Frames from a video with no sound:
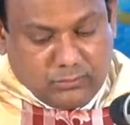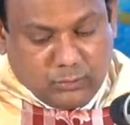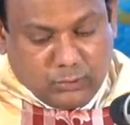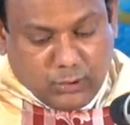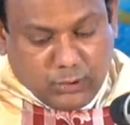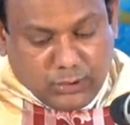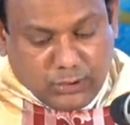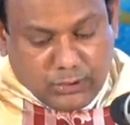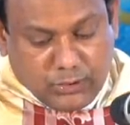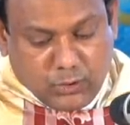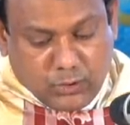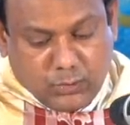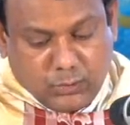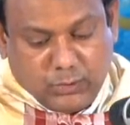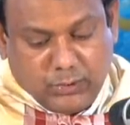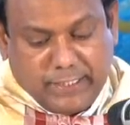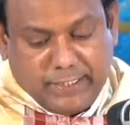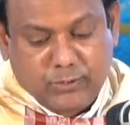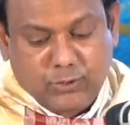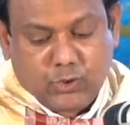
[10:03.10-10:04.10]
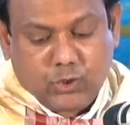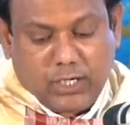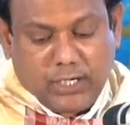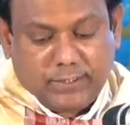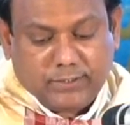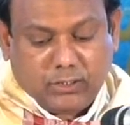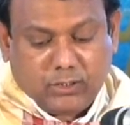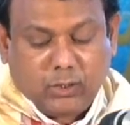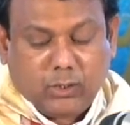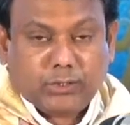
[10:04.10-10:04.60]
those who
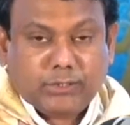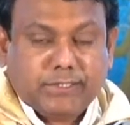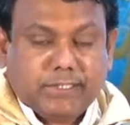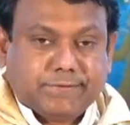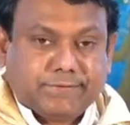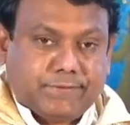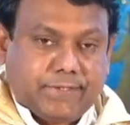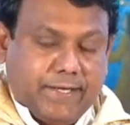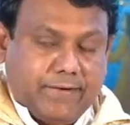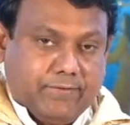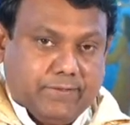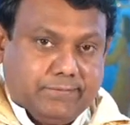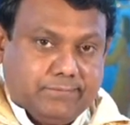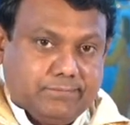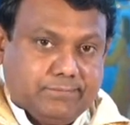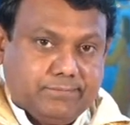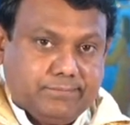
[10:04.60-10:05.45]
enjoy the glory of heaven.